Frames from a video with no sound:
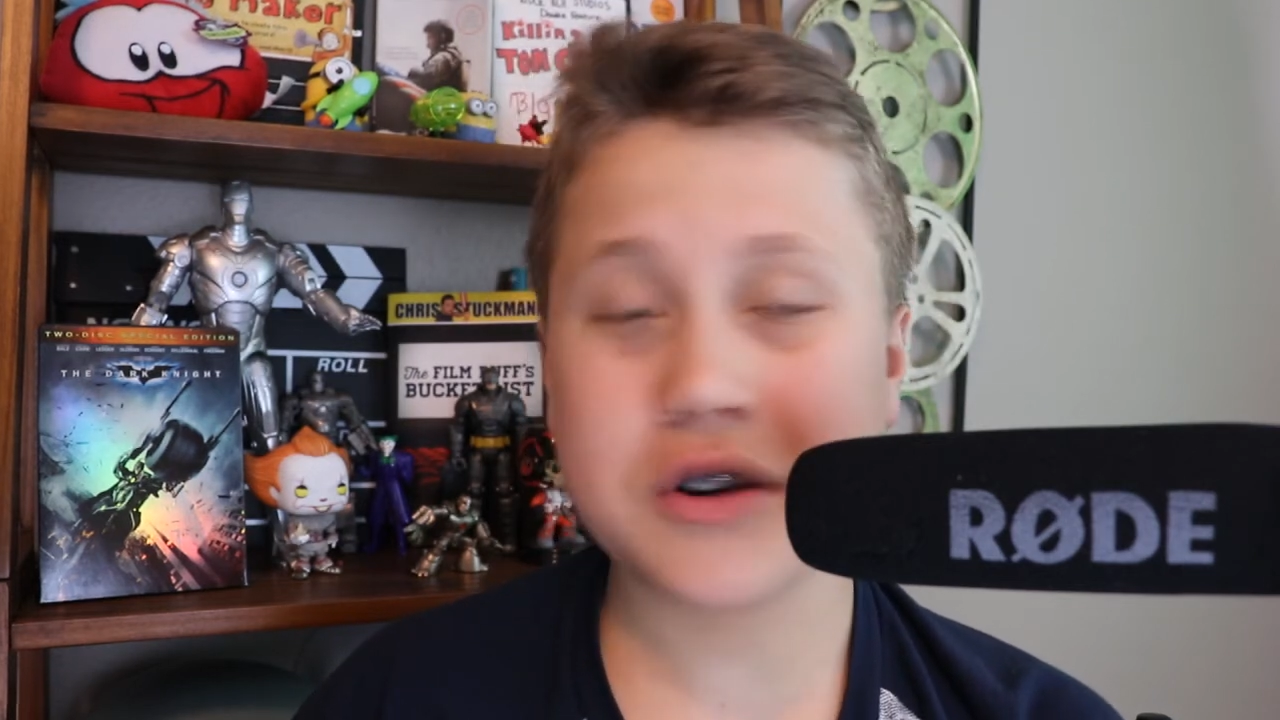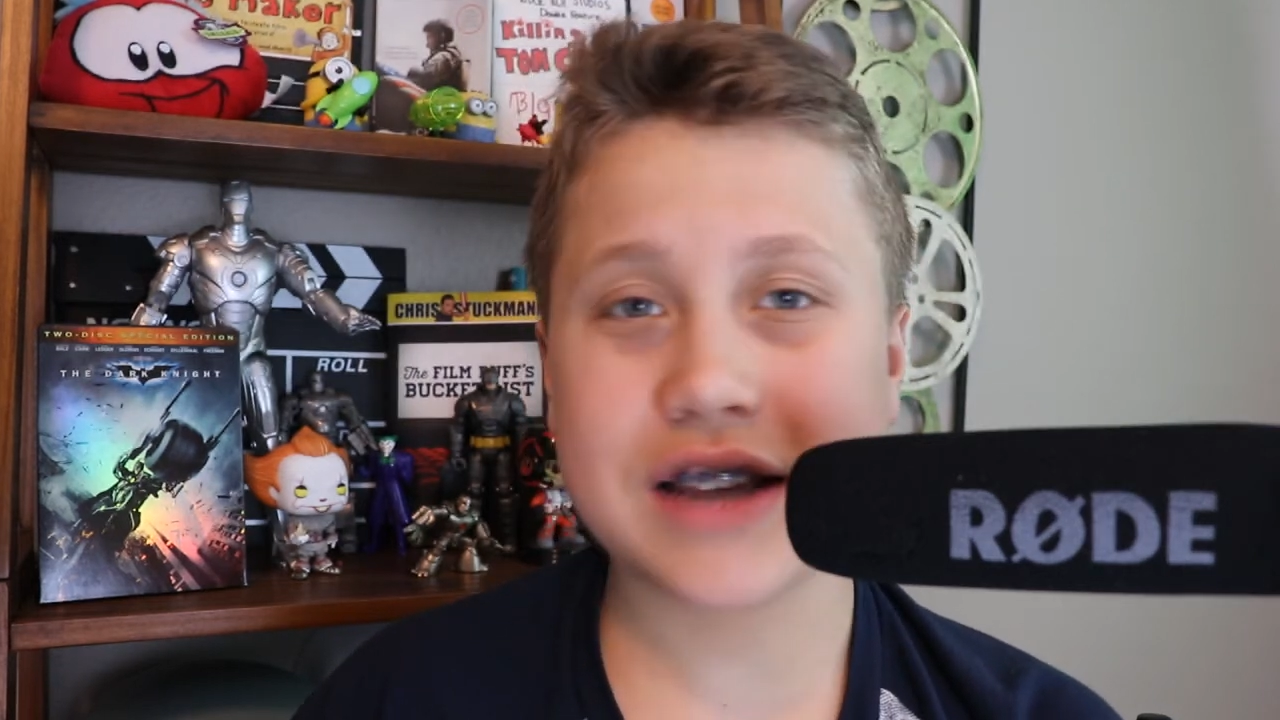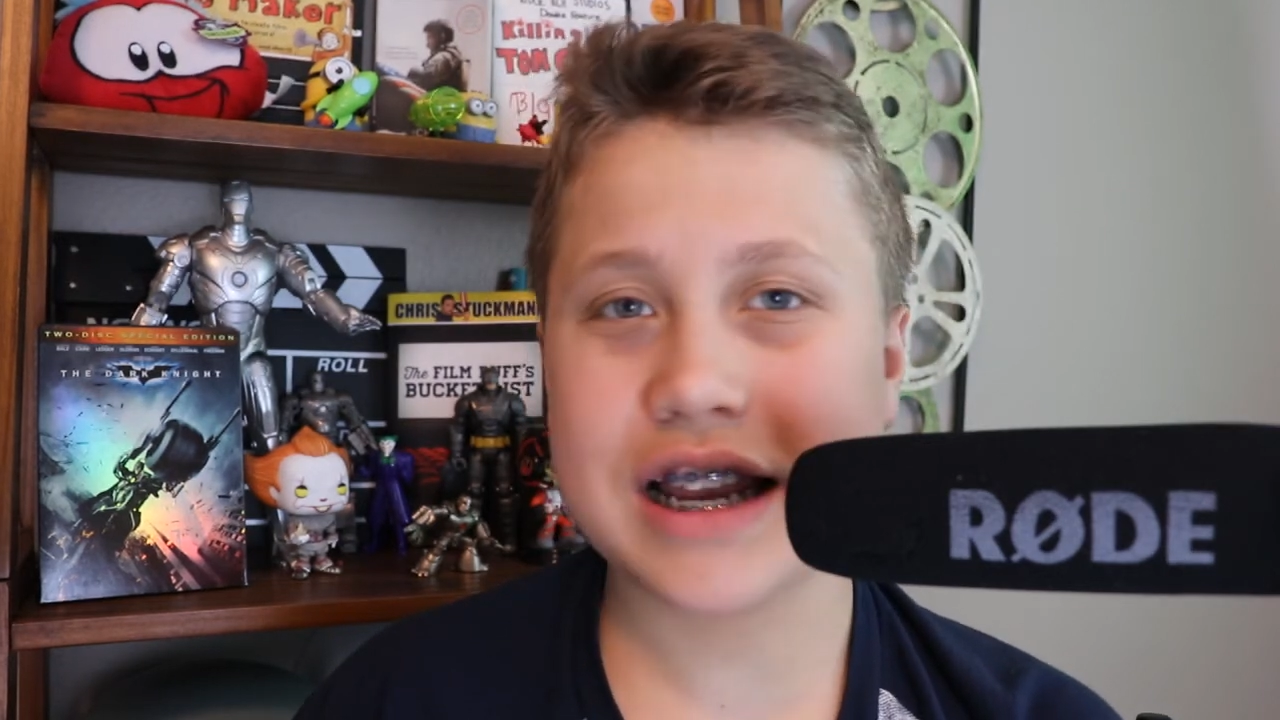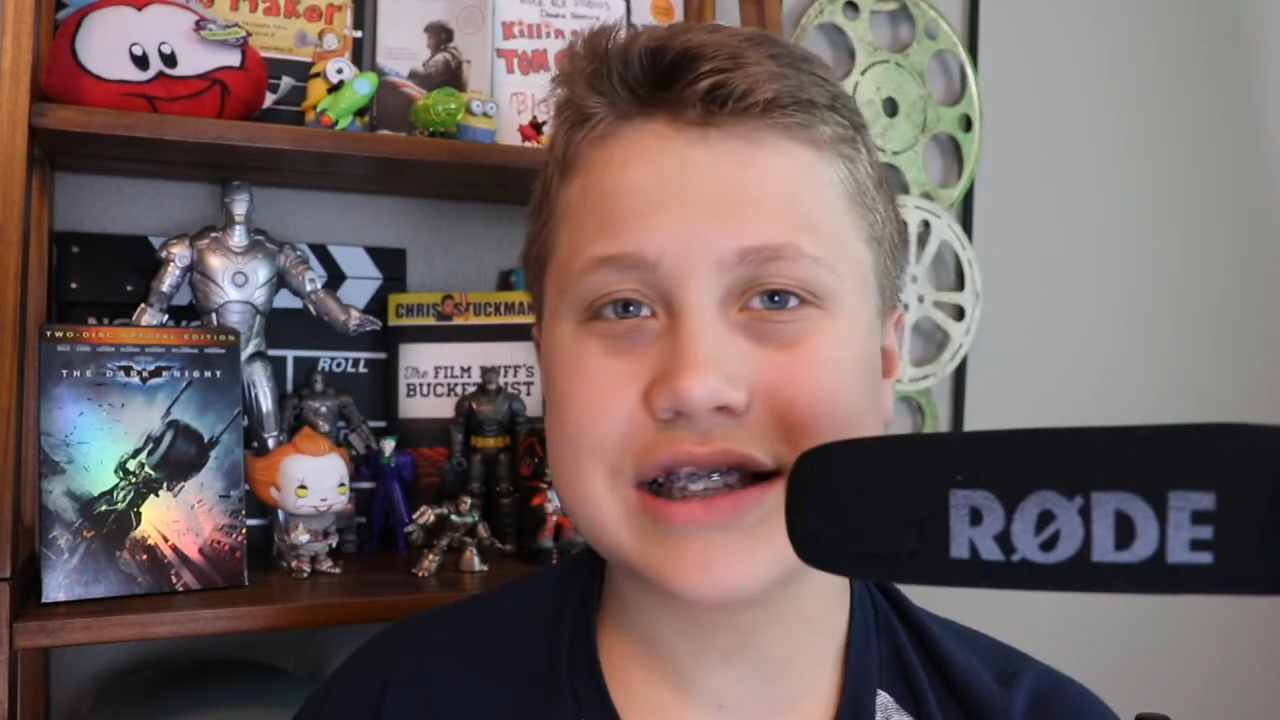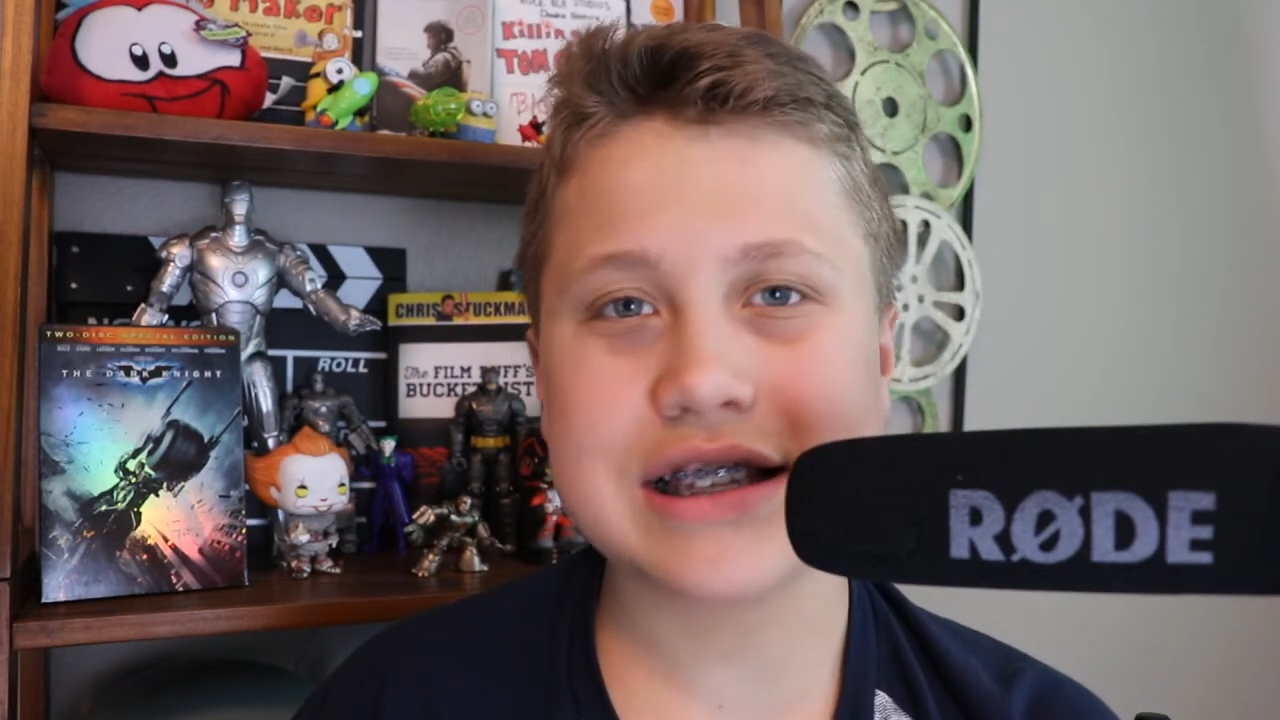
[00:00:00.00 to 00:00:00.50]

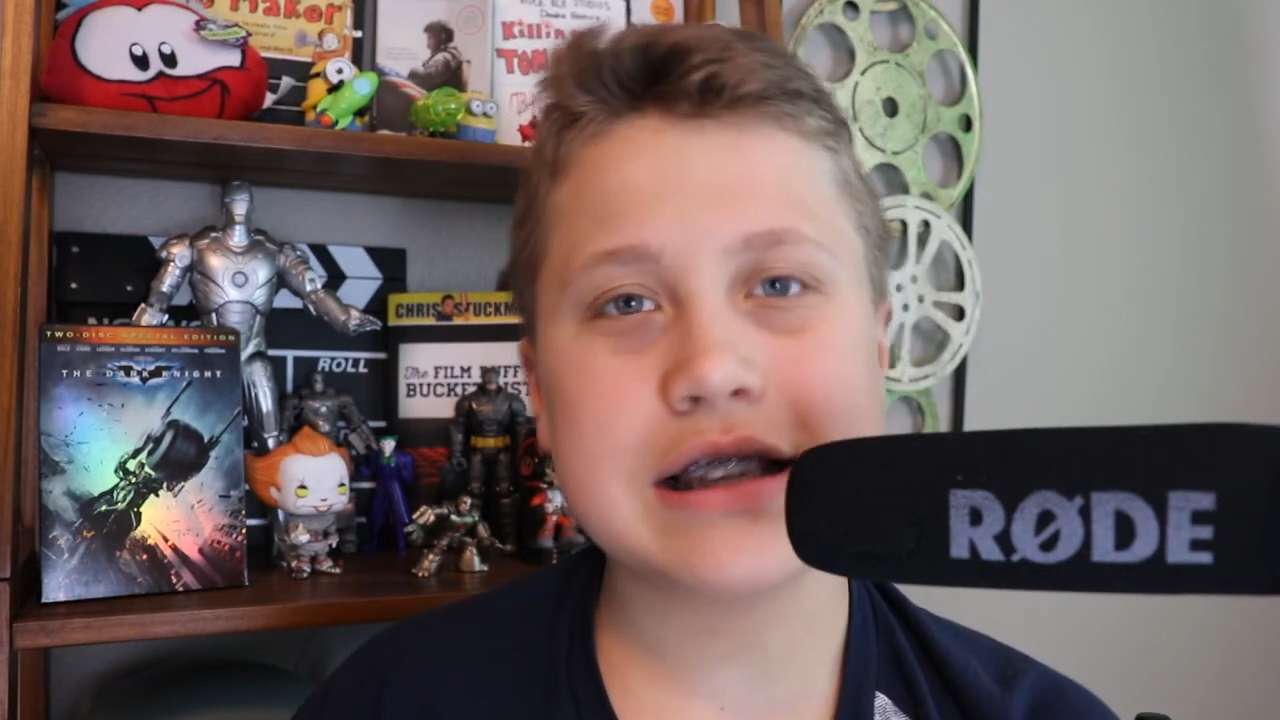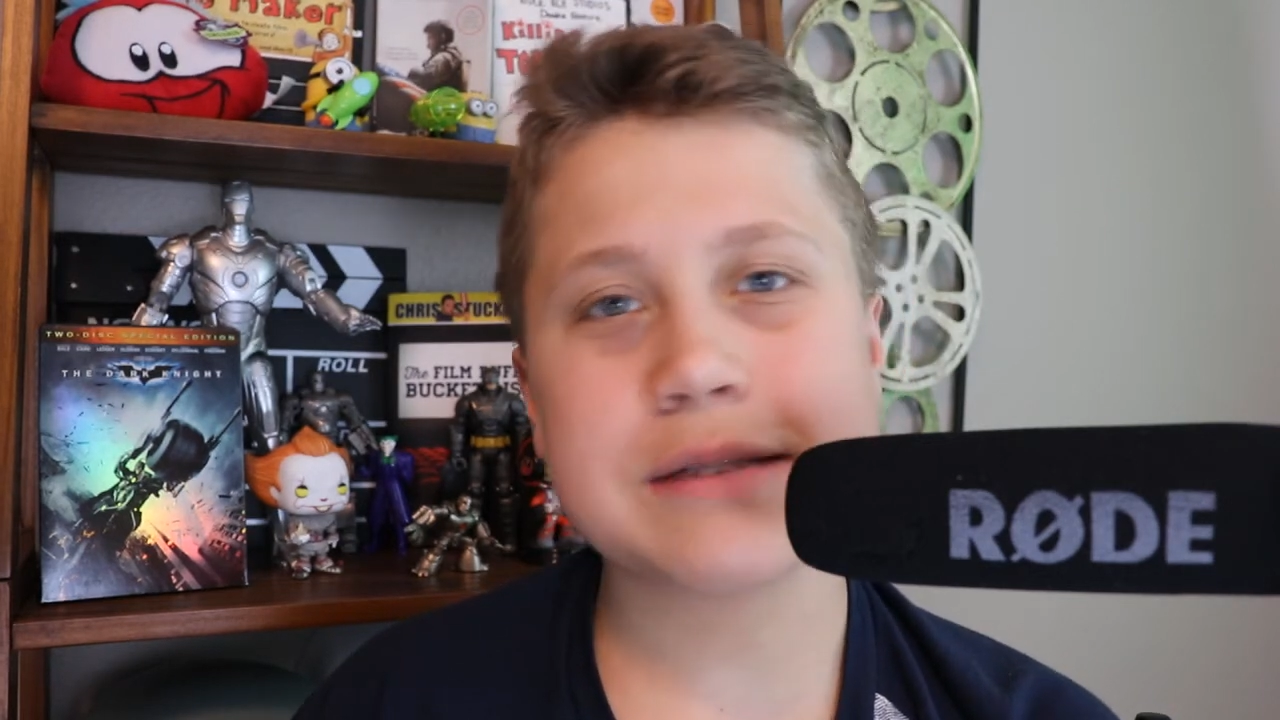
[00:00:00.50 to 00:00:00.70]
excited to see